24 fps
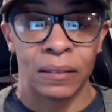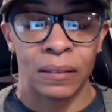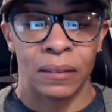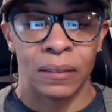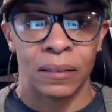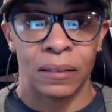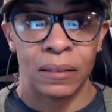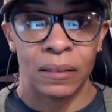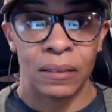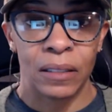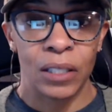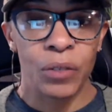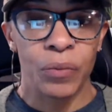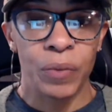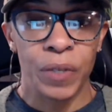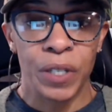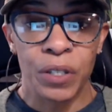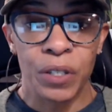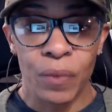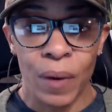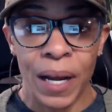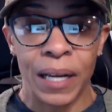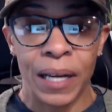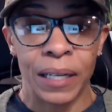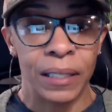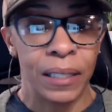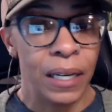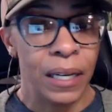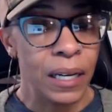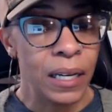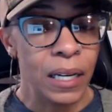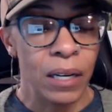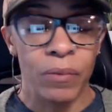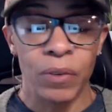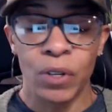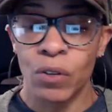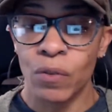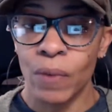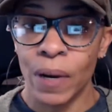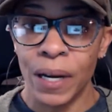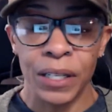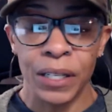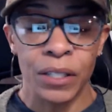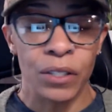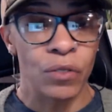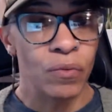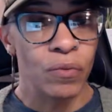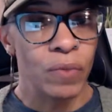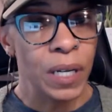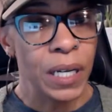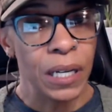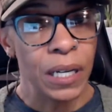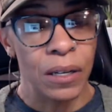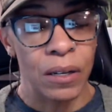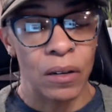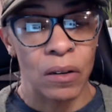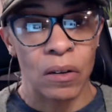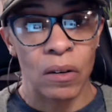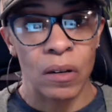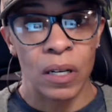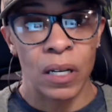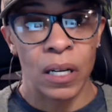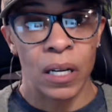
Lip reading: the regret. Yeah, the regret is real.